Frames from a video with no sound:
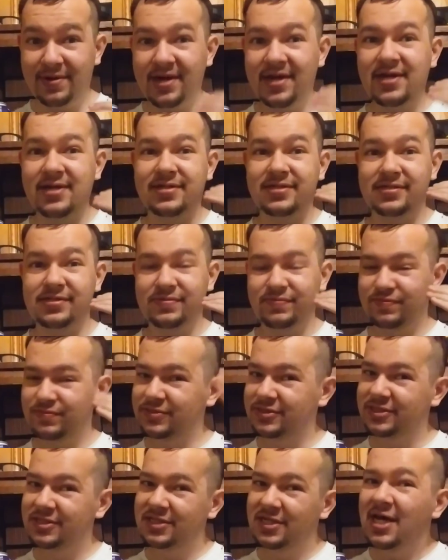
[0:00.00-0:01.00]
And,
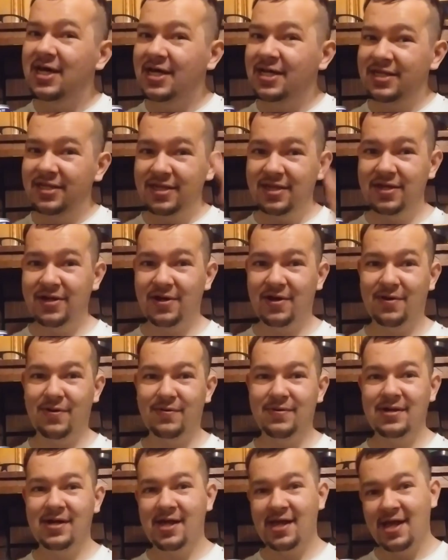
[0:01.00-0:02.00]
you
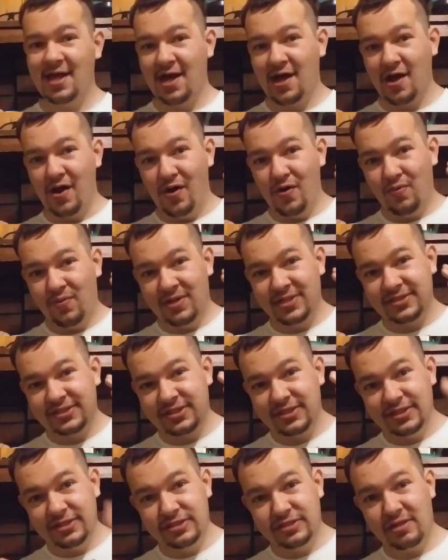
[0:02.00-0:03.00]
know, when
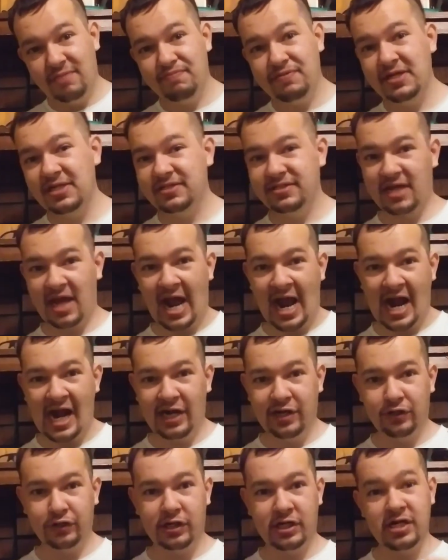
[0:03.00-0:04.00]
something's
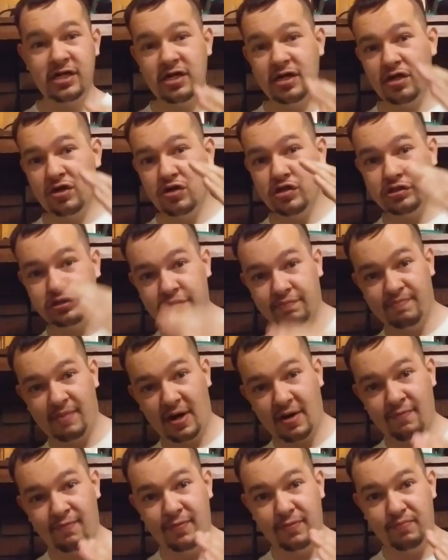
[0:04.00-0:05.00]
accurate and it goes
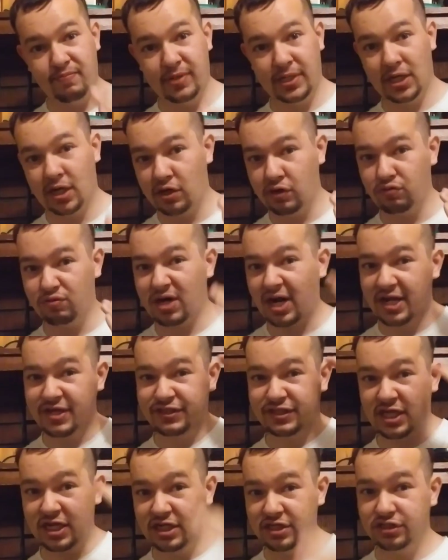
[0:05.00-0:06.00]
above and beyond what I
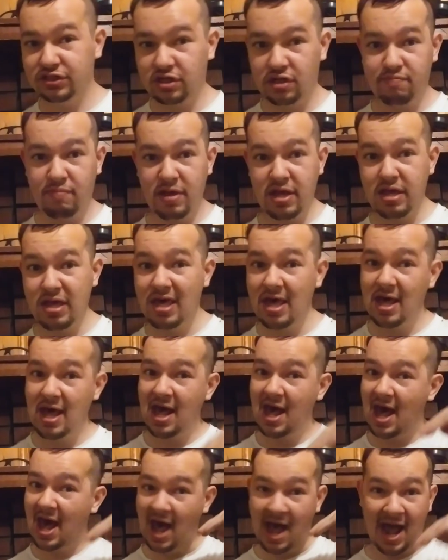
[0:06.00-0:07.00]
think it's going to be,
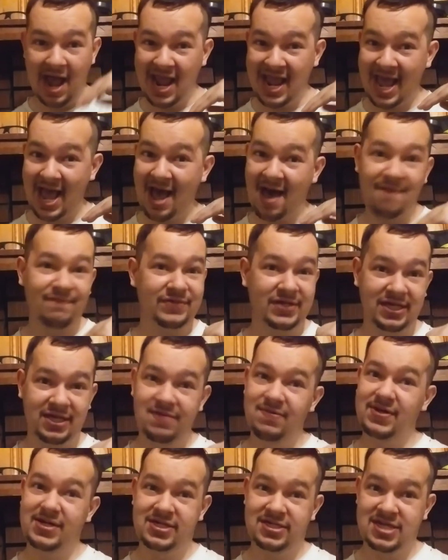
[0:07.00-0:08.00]
I have to give
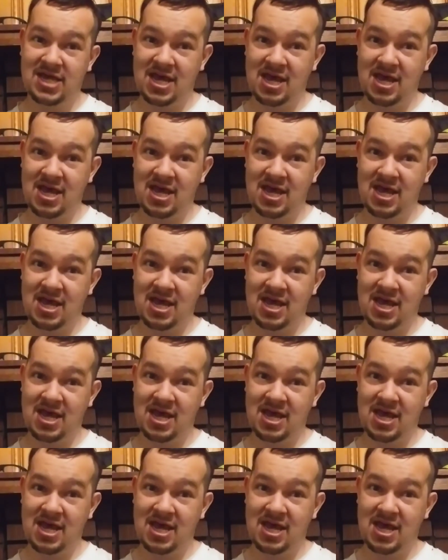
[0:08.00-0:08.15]
it a